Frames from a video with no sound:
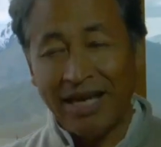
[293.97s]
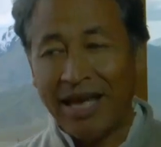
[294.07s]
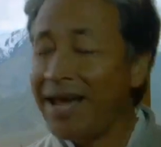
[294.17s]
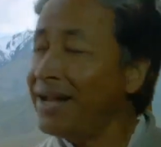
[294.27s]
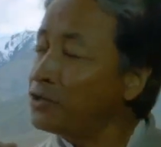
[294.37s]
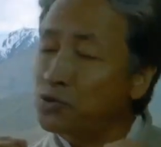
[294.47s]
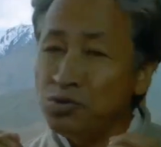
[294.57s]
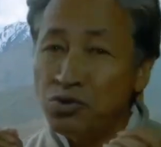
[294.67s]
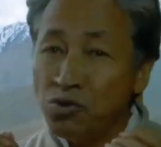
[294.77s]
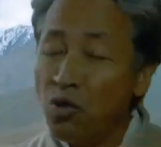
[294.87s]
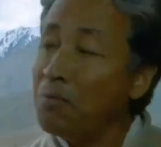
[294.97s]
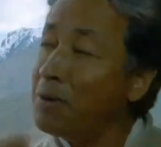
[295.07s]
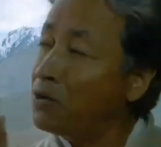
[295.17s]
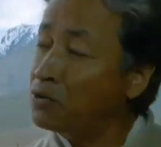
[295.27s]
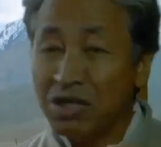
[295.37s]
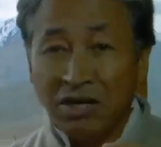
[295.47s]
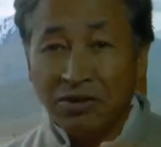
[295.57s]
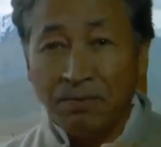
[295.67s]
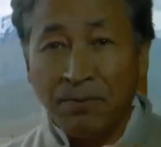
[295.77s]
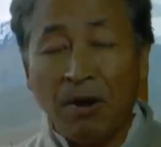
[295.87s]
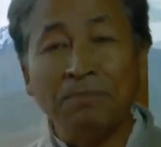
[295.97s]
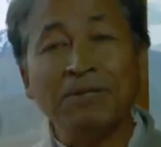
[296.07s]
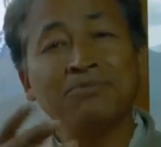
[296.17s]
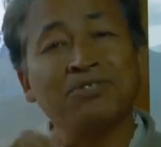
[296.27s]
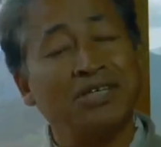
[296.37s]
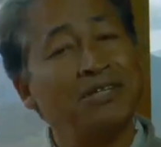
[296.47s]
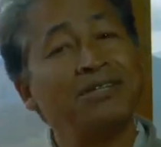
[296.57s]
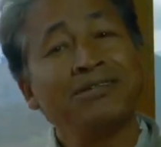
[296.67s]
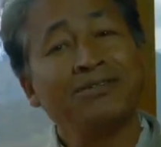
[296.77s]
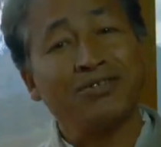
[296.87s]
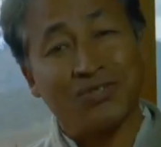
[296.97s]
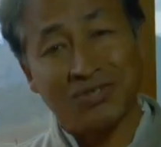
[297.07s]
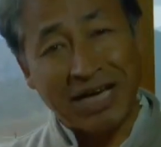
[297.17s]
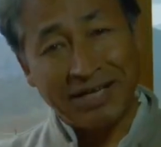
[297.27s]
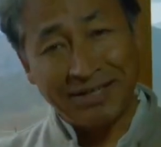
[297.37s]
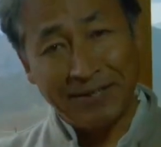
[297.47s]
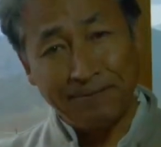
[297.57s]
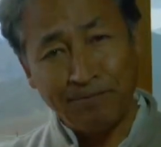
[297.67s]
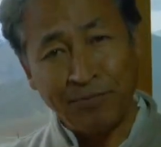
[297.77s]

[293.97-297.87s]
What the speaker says: and to know about the problems in the society.